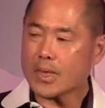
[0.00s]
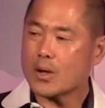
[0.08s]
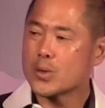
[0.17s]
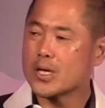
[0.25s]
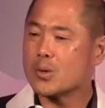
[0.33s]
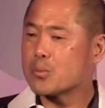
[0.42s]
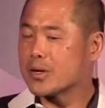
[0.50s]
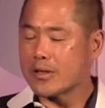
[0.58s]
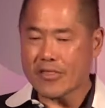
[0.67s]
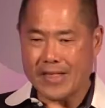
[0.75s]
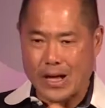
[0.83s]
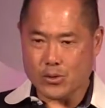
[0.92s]
We number in the
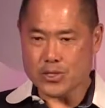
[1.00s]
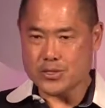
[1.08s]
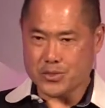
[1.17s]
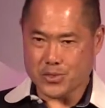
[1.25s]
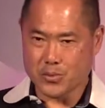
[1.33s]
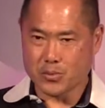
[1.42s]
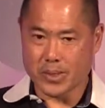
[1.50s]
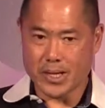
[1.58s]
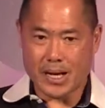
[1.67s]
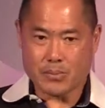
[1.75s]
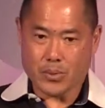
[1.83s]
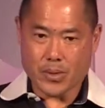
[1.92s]
thousands. We
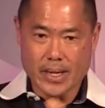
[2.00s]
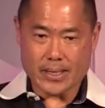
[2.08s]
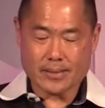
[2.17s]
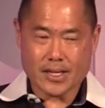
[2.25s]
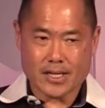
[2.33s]
operate